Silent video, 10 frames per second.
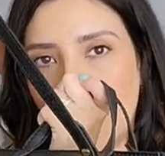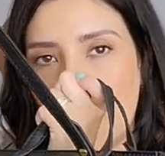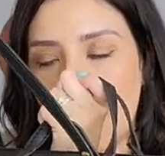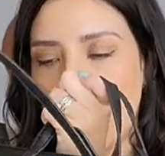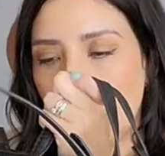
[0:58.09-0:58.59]

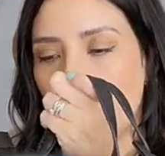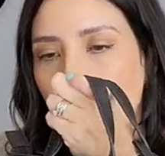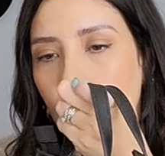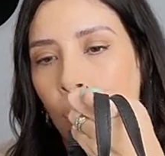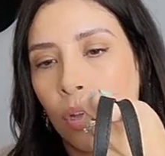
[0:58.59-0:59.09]
And then you
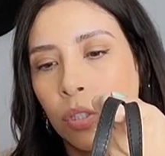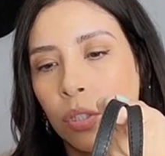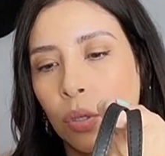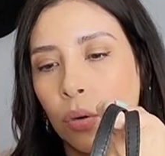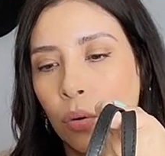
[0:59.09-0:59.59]
can
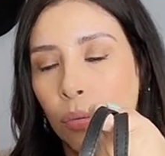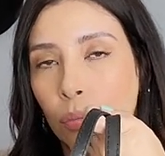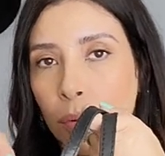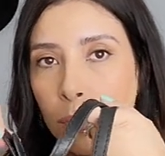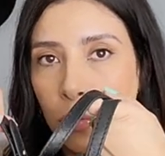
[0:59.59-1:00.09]
also
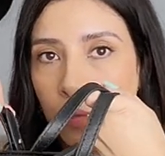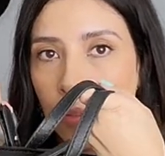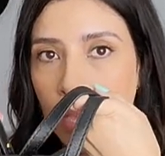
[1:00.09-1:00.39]
remove